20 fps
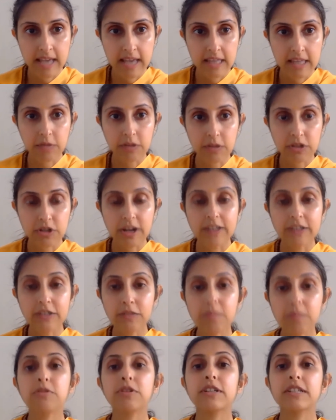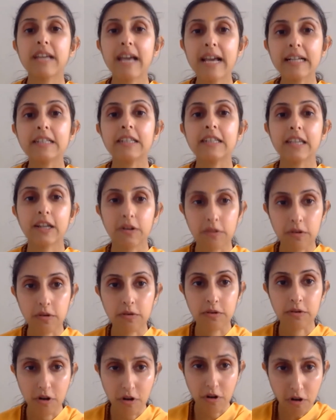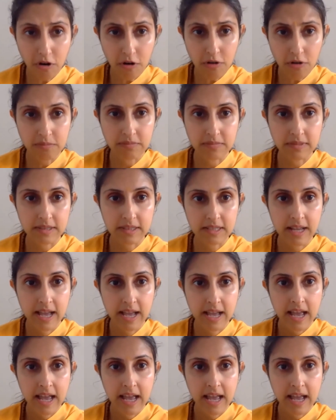They were trying to protect their own homes.